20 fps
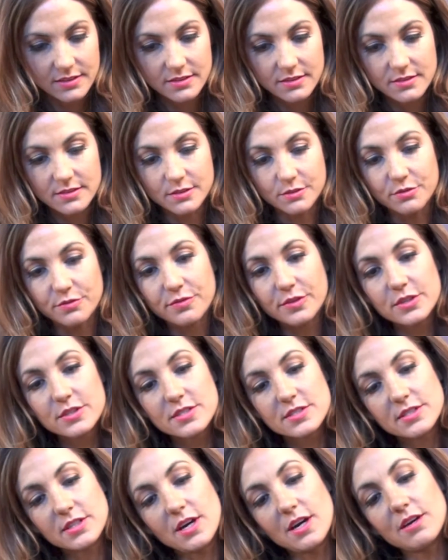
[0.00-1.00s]
So
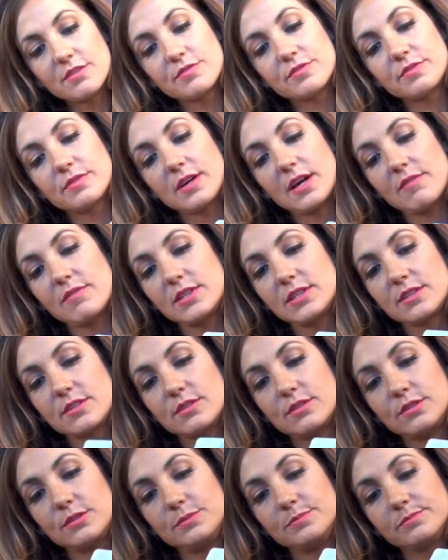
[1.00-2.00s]
first off, I have a
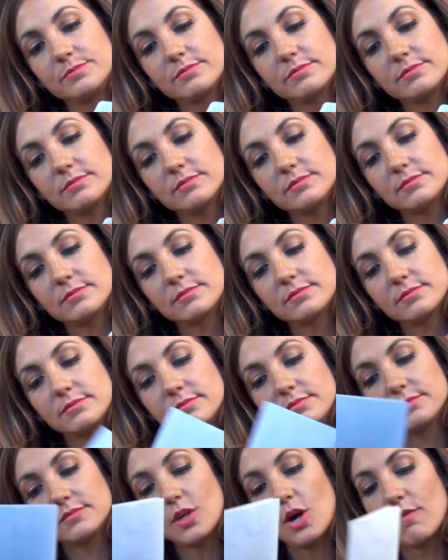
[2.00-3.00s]
little
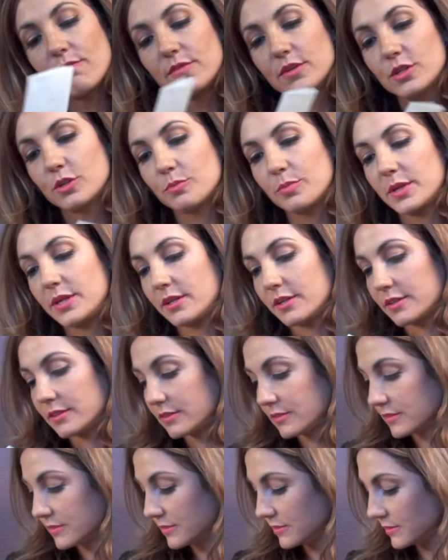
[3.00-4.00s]
envelope here.